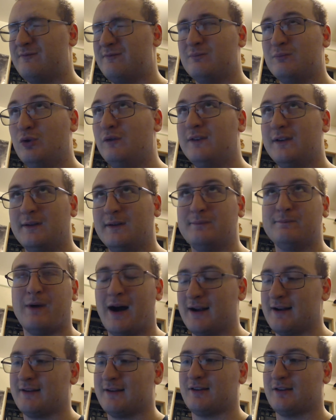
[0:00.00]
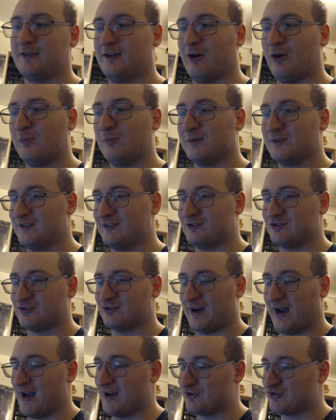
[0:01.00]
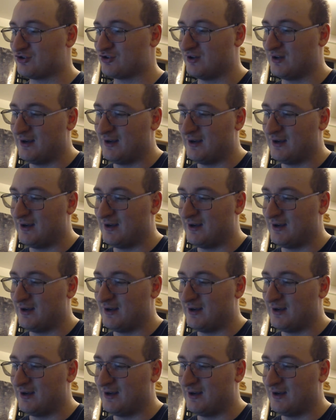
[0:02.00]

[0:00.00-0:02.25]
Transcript: movie, honestly, almost is trash.